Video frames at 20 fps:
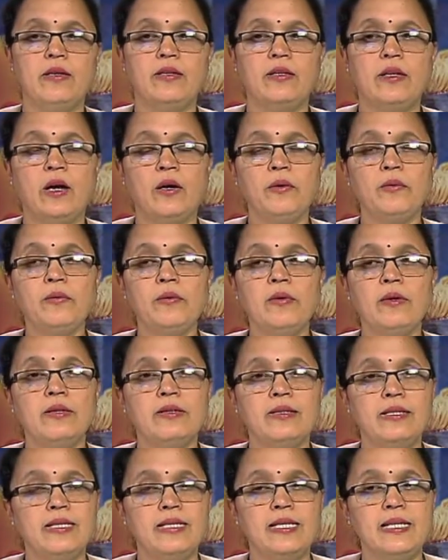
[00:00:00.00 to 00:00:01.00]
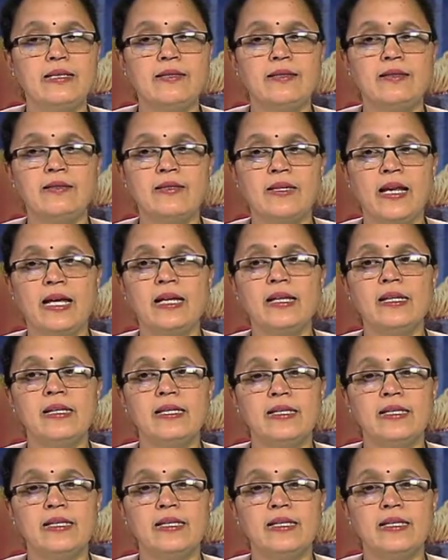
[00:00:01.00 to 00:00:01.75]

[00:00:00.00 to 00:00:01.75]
Now diseases like